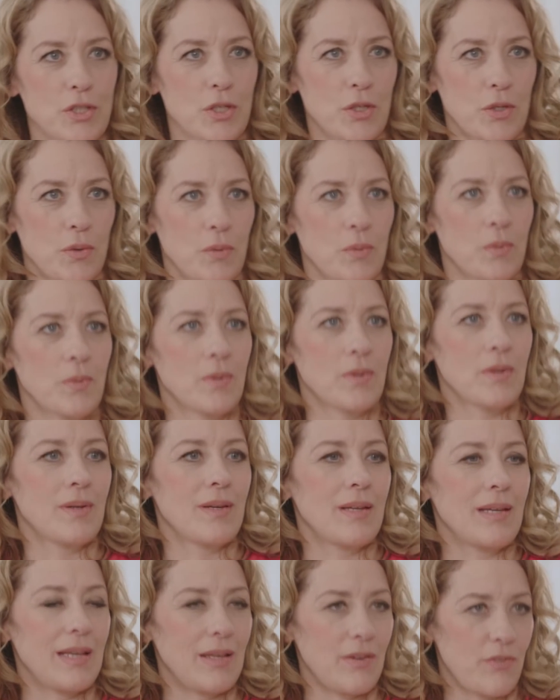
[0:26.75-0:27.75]
do
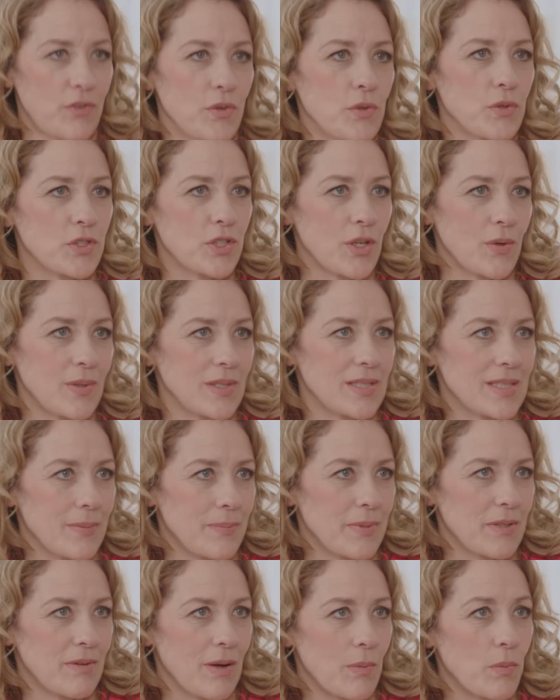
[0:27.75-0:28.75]
if you're showing
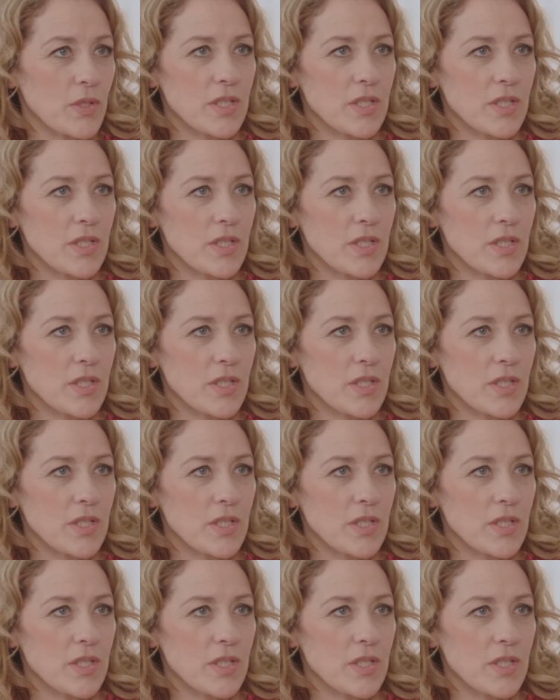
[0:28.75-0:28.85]
somebody around?